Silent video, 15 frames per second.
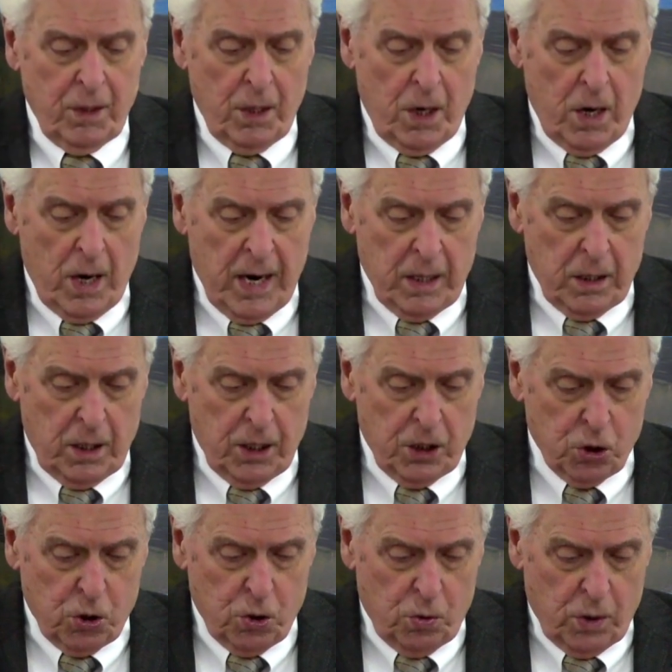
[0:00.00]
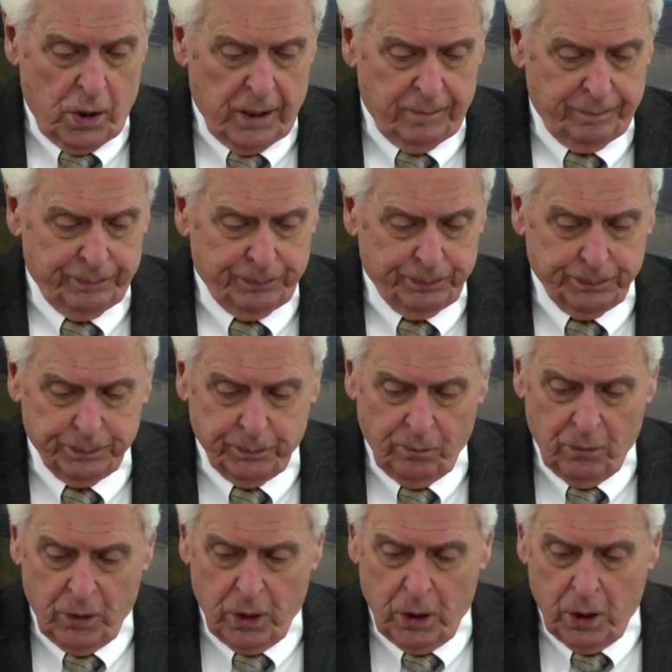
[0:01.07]
All right, let's go on.
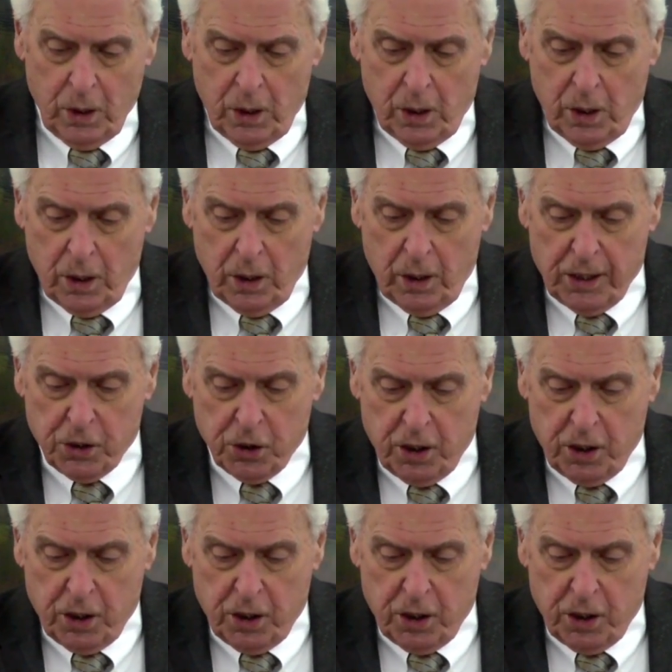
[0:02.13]
Let's